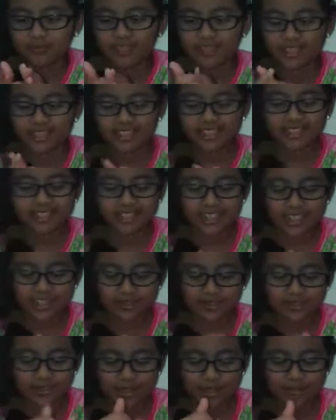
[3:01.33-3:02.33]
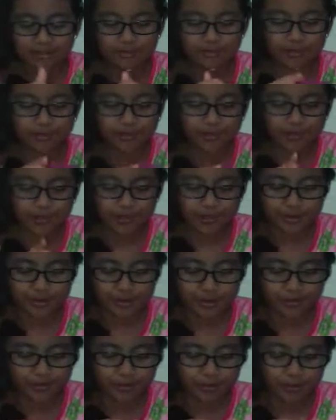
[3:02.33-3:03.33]
We need to take a few
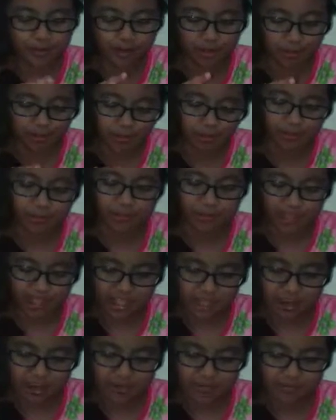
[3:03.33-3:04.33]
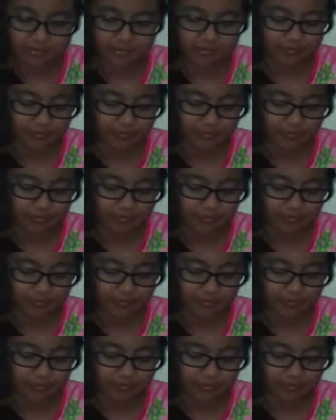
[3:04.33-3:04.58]
Play-Doh, purple Play-Doh.